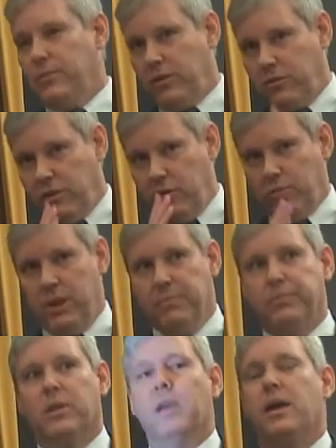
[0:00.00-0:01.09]
Excuse me.
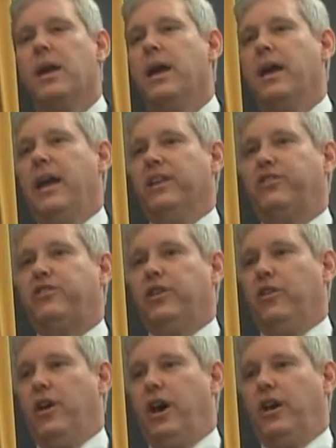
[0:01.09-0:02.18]
It's
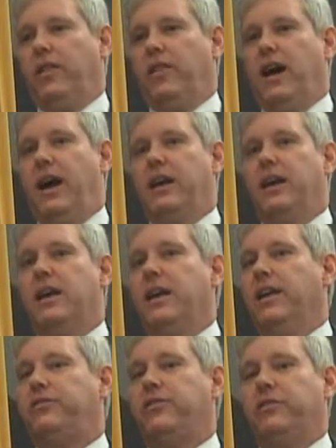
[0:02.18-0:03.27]
still not online.
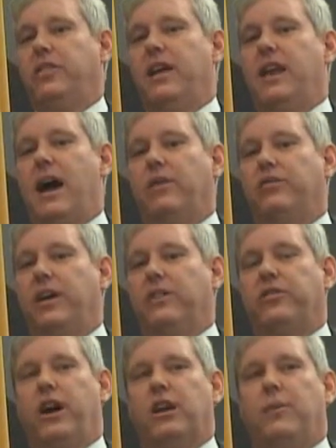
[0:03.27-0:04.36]
They now say
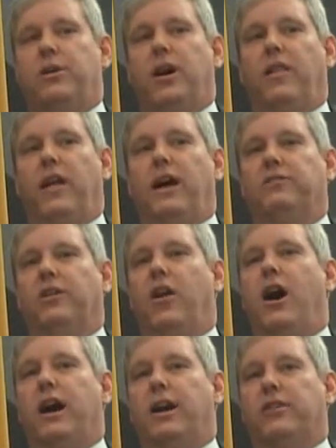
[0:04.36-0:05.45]
it's not going to be online until
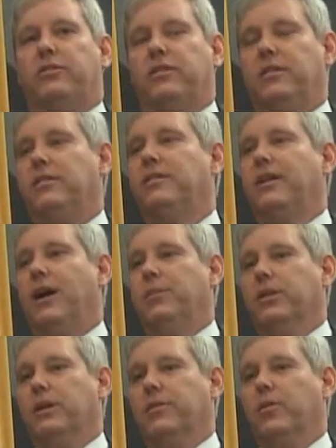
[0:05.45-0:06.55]
August. I'll
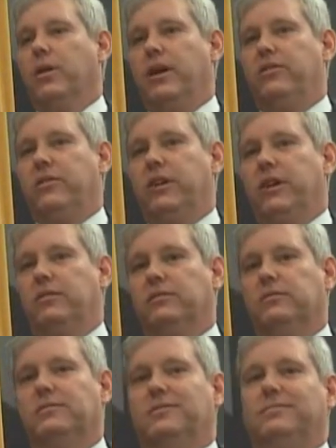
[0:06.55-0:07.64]
believe it when I see it.
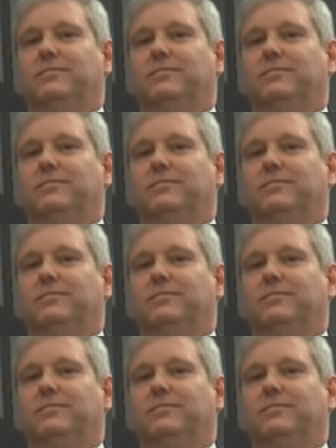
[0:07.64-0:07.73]
Yeah.